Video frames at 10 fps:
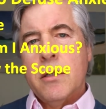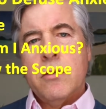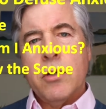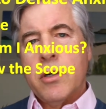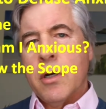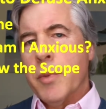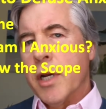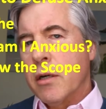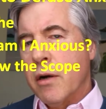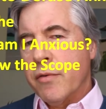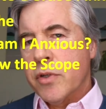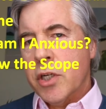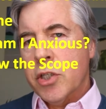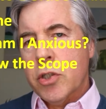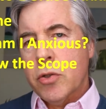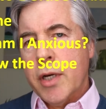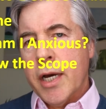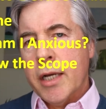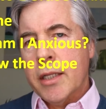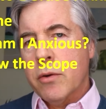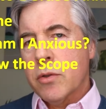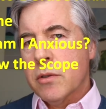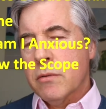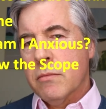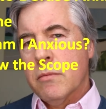So it could have been a conversation you had that was